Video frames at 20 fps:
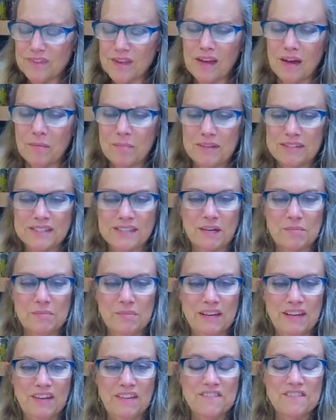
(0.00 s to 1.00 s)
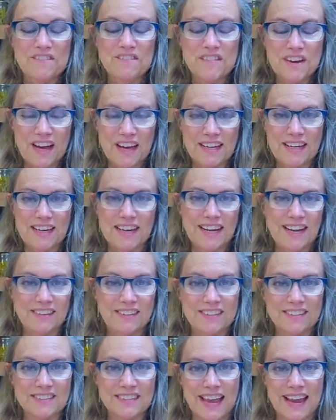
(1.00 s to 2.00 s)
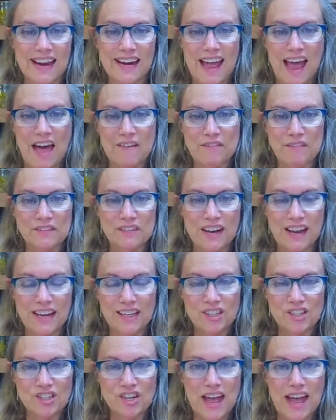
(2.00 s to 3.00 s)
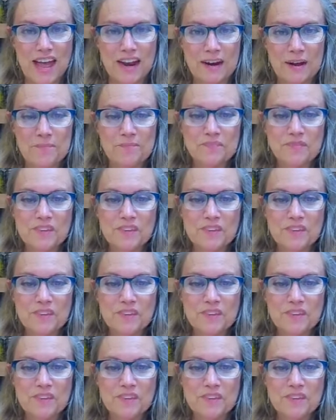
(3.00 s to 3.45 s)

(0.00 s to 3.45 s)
Um, it's going to be fun in the second half of tonight's chat